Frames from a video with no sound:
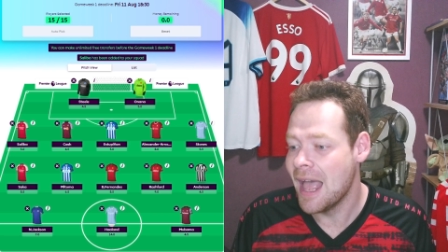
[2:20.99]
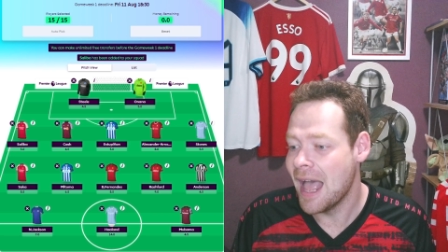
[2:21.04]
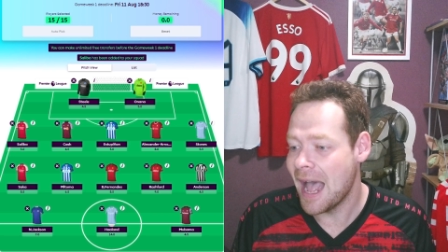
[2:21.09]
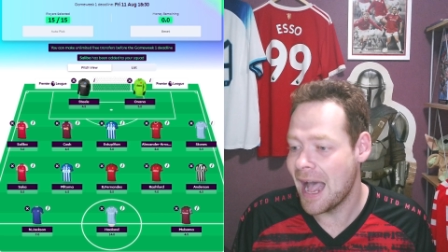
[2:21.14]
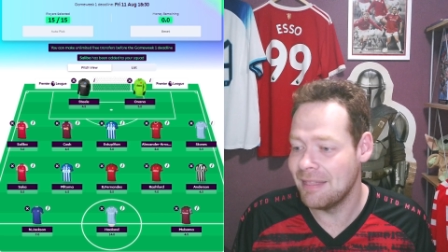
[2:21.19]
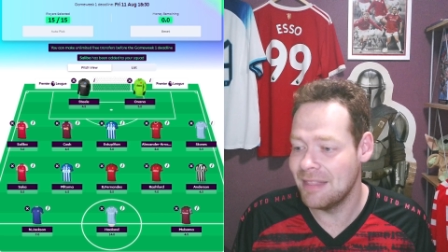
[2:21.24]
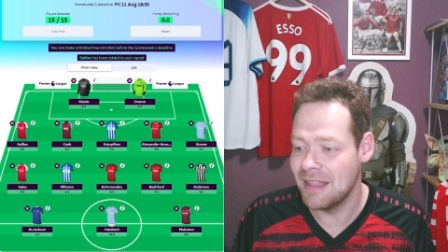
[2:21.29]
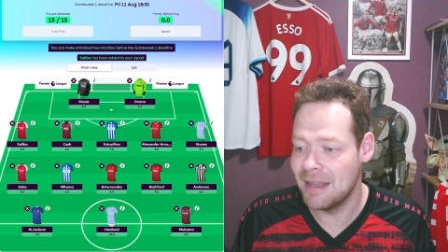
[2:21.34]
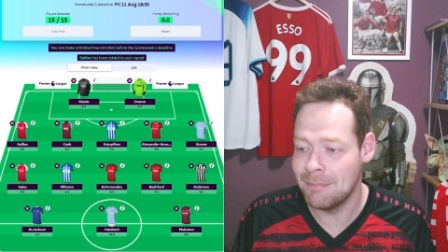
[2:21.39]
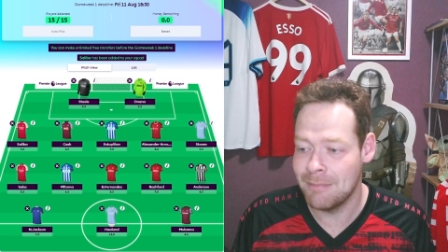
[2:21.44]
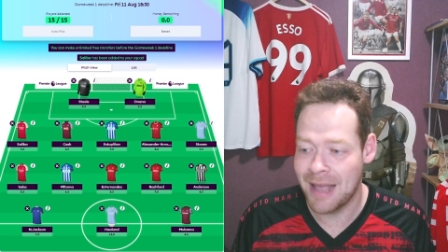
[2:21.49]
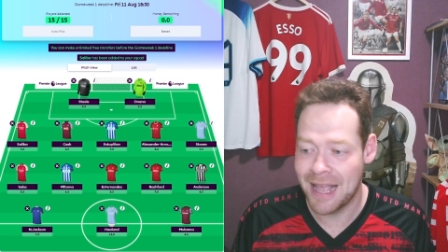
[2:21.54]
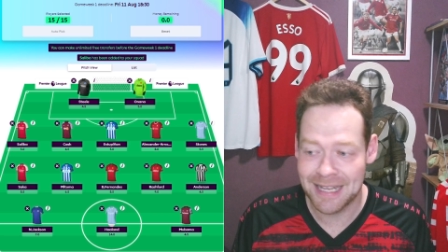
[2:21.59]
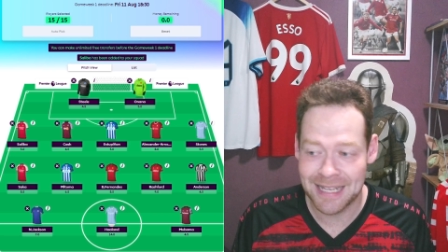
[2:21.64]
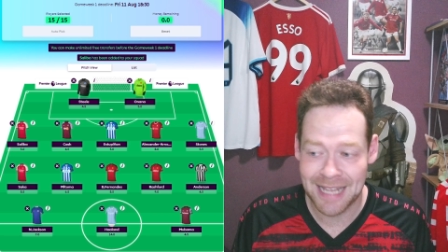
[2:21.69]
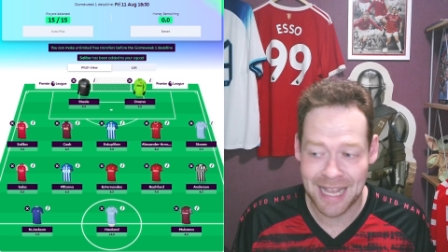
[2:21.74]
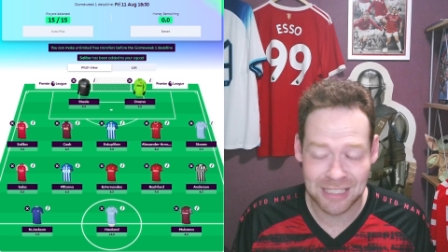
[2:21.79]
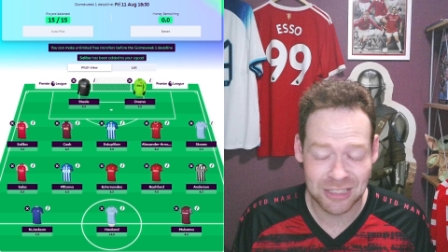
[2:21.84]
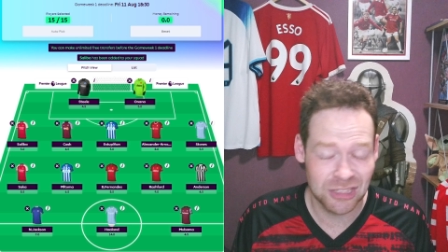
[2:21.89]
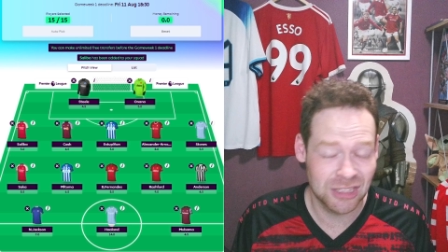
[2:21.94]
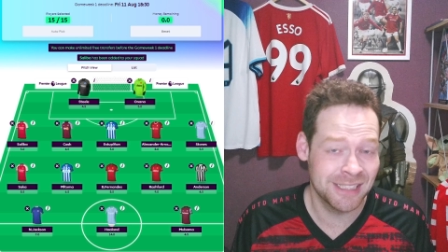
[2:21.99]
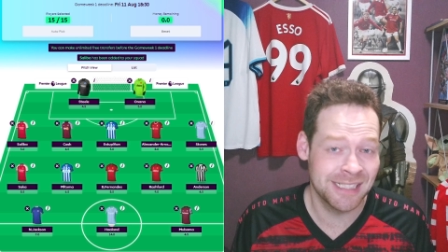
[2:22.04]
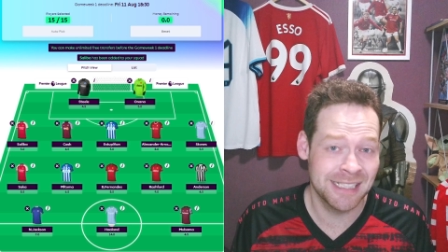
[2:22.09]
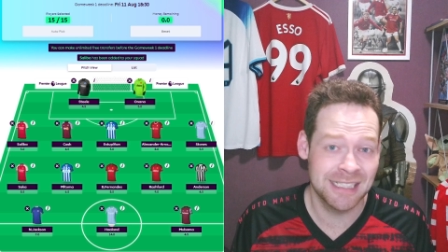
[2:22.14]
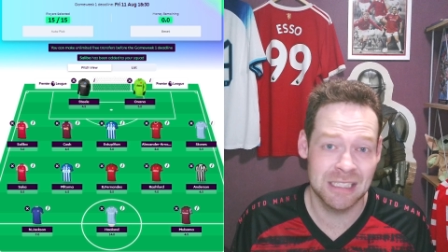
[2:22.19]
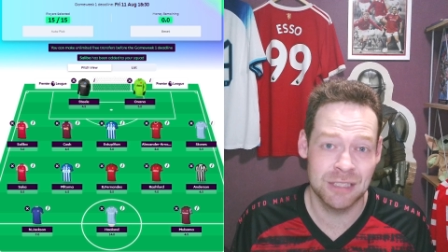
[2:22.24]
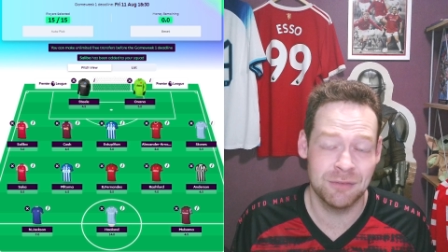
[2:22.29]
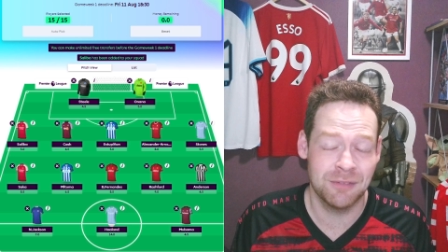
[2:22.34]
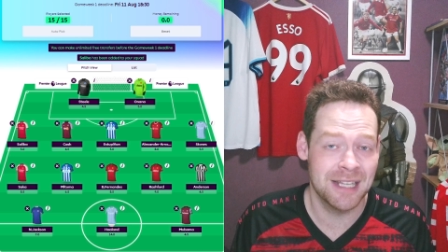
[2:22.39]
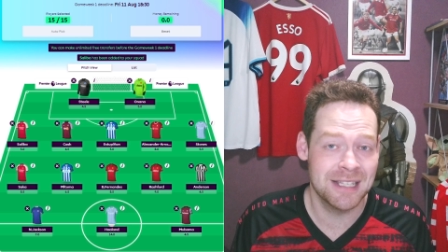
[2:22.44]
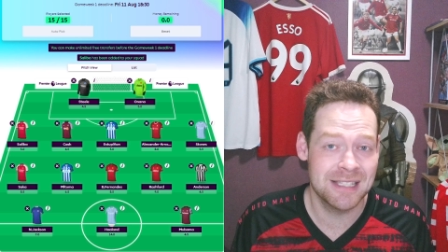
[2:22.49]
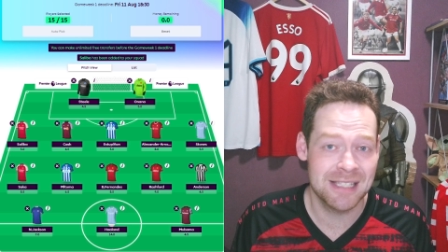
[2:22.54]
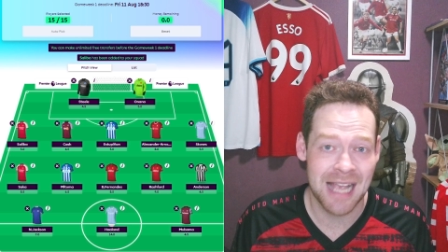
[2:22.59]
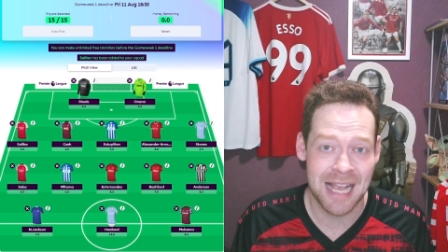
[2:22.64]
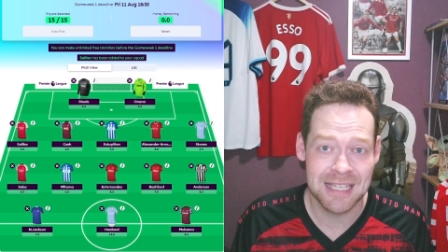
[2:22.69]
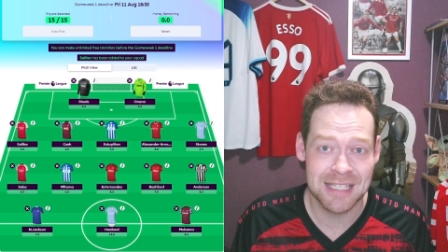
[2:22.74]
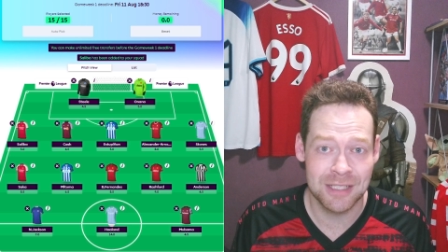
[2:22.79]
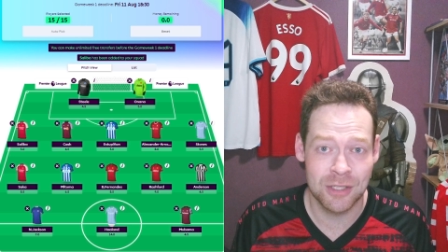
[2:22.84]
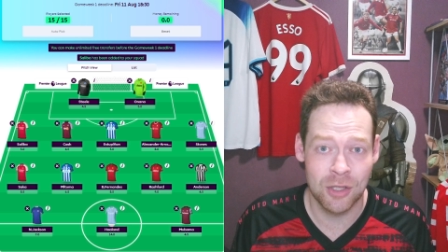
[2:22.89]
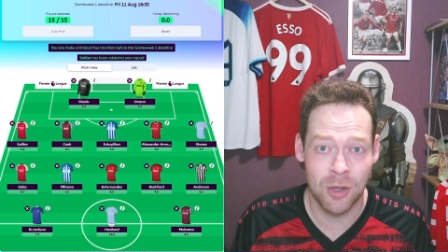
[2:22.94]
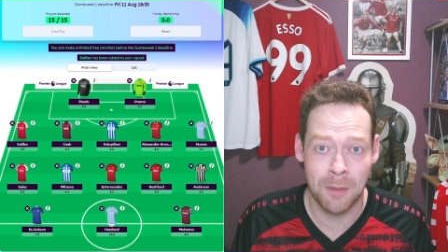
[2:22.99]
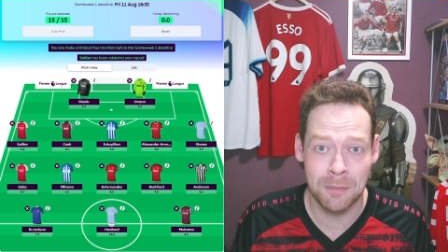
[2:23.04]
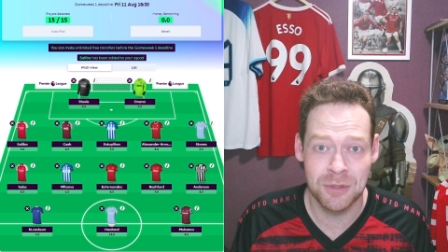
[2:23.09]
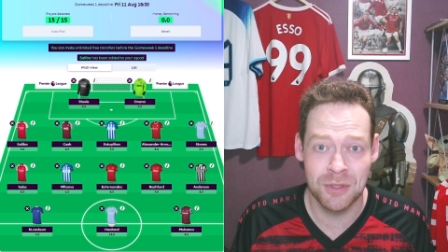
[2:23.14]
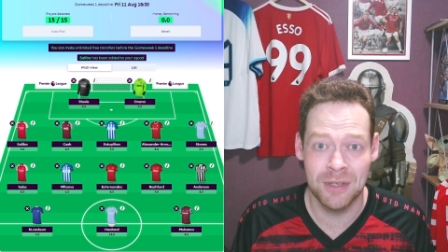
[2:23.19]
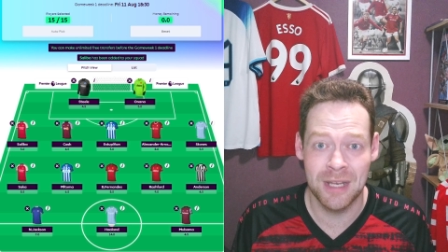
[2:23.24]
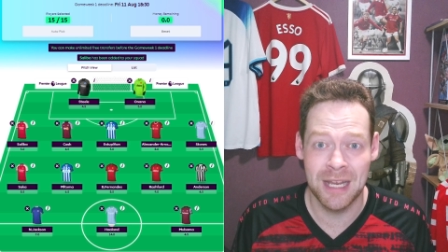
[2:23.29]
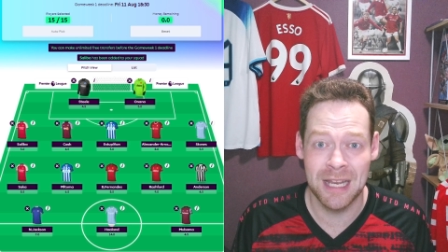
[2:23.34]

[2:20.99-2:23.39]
And then Matty Cash, I just think, is a fantastic option.